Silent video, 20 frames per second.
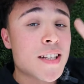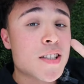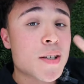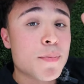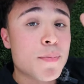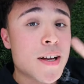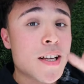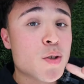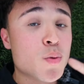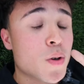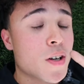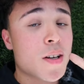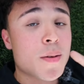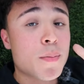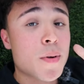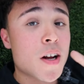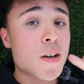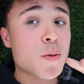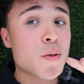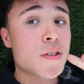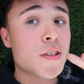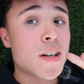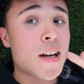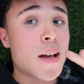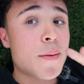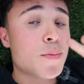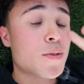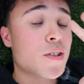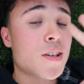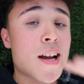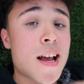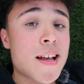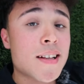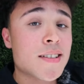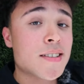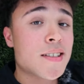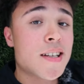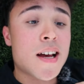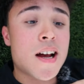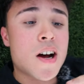that's the best way to bond with your hamster,
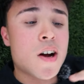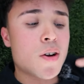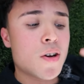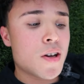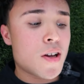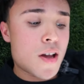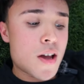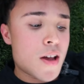hands down.